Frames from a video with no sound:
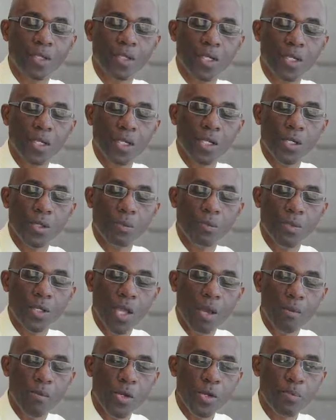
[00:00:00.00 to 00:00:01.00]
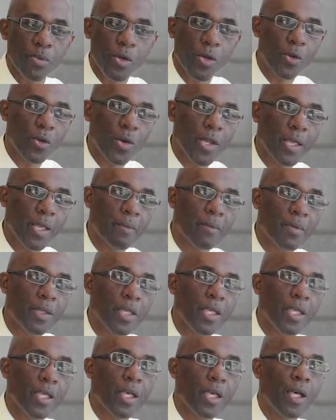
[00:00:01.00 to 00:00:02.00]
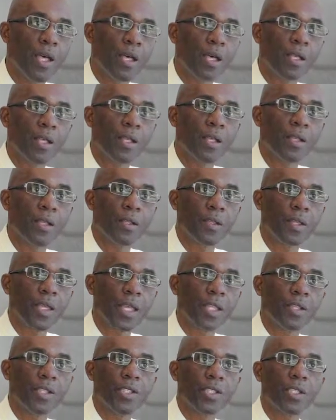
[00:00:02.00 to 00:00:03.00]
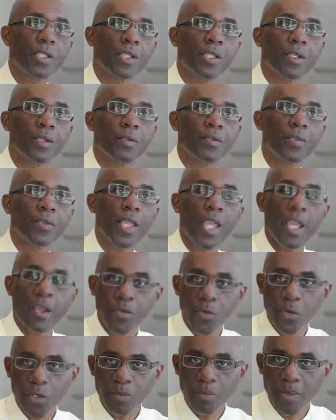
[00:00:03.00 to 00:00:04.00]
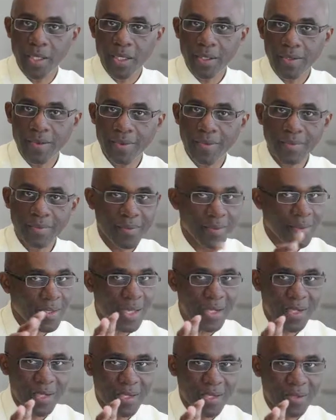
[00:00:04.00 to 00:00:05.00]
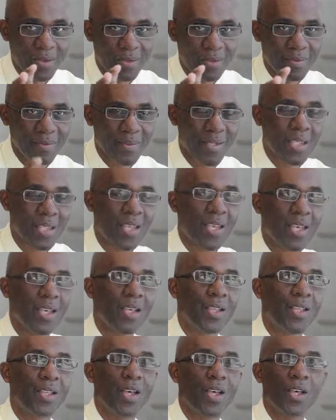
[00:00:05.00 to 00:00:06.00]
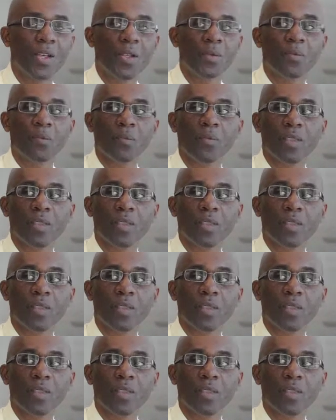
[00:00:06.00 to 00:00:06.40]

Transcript: uh, Montgomery program uh, at the Air Force Base. Kind of getting yes.